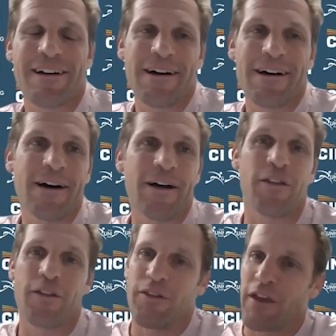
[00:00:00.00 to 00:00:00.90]

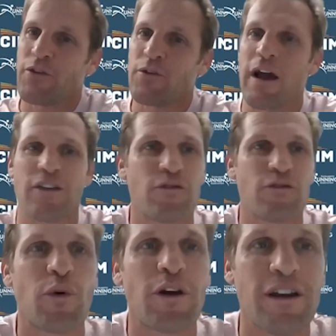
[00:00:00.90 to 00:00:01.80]
Thank you guys
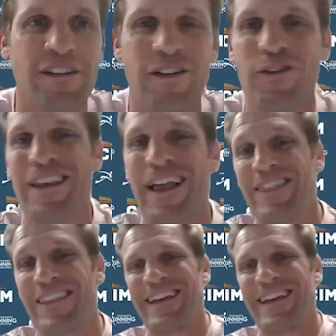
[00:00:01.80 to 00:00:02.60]
for joining us here tonight.